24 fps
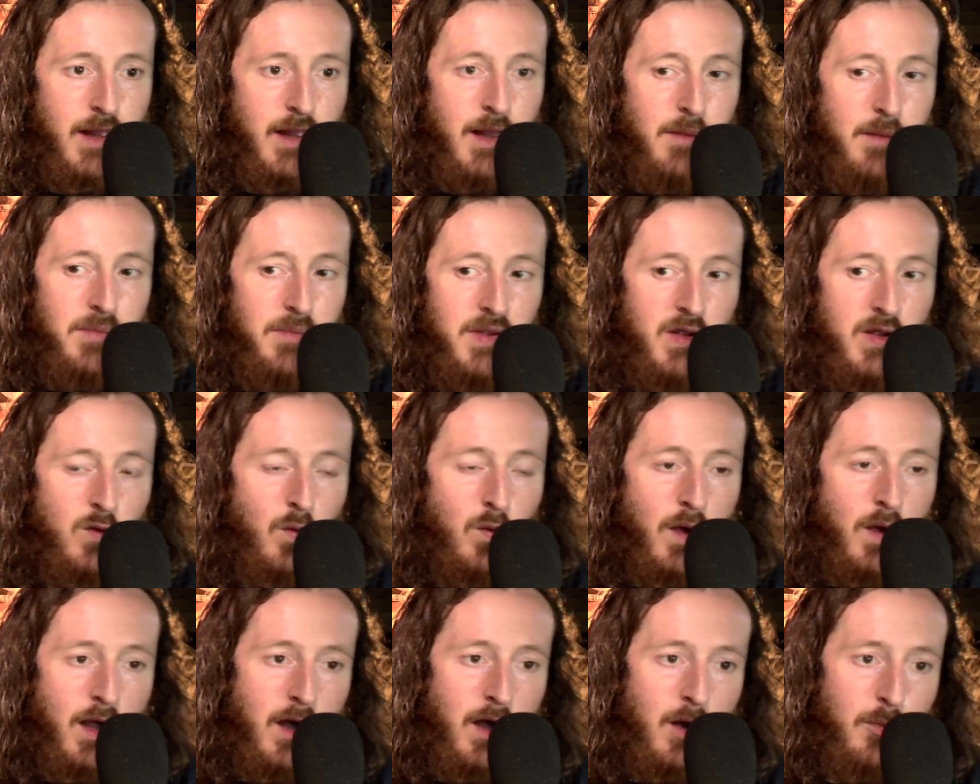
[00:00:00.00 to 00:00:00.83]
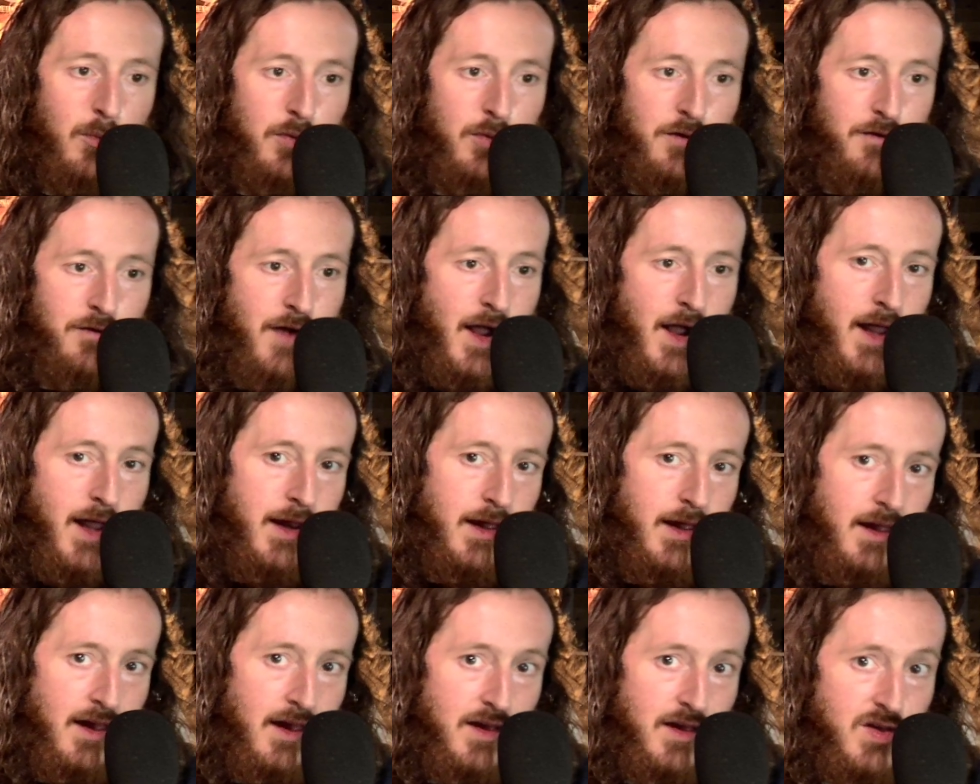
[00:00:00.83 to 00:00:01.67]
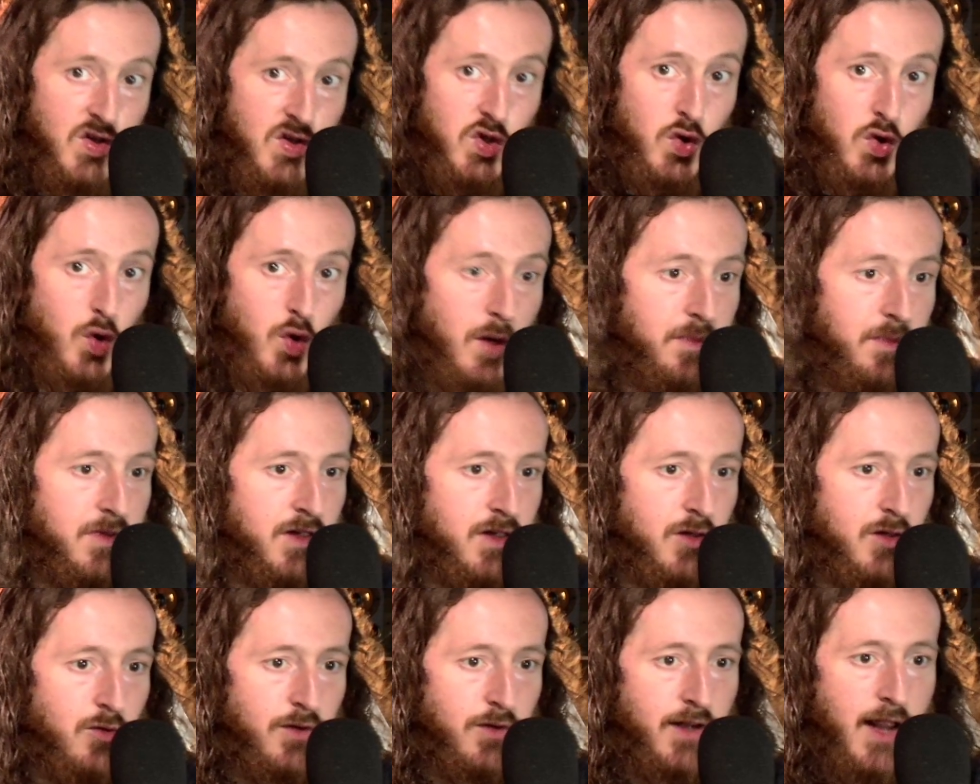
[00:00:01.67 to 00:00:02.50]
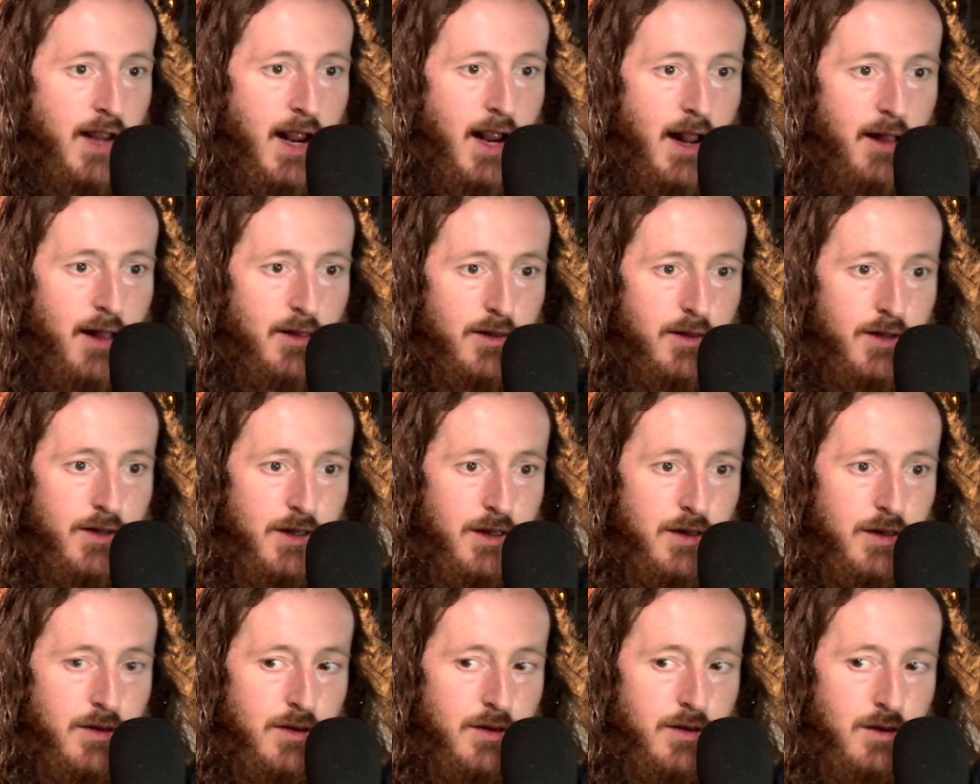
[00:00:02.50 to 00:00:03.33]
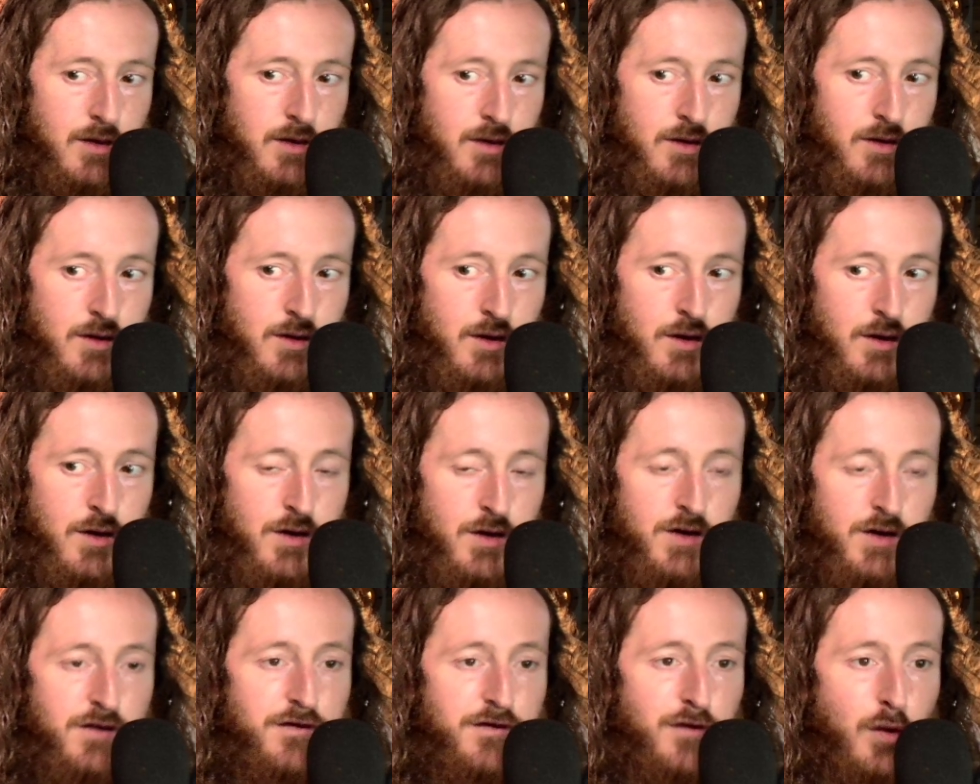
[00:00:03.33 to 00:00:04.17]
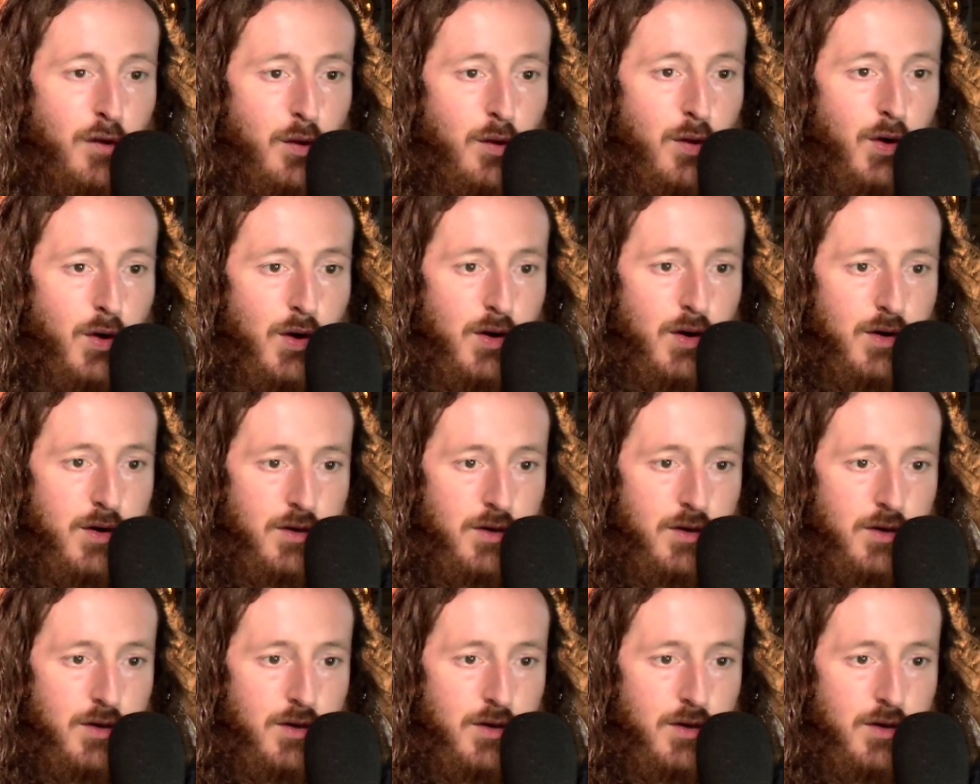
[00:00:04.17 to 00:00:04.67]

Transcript: Meanwhile, providing a scripted reality for